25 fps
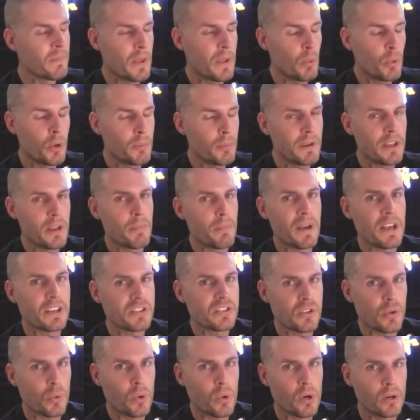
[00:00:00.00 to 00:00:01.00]
You want to be the
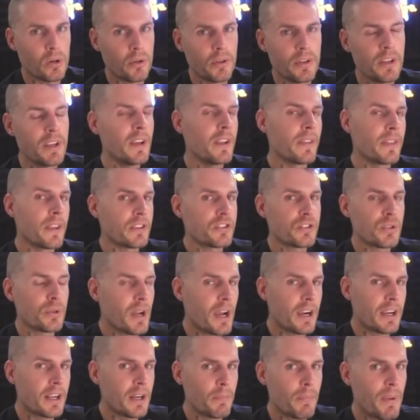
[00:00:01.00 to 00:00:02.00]
best in the world. Thus, you're
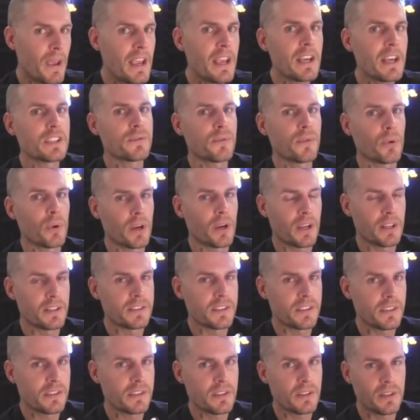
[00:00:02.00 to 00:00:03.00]
not going to pay us for it
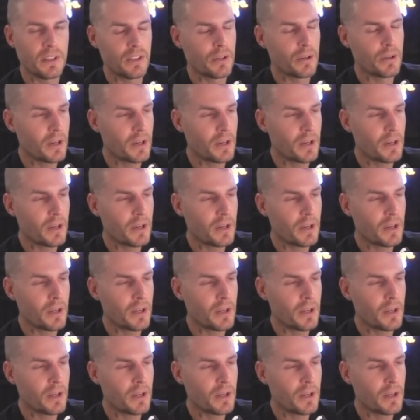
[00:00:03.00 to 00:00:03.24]
consistently.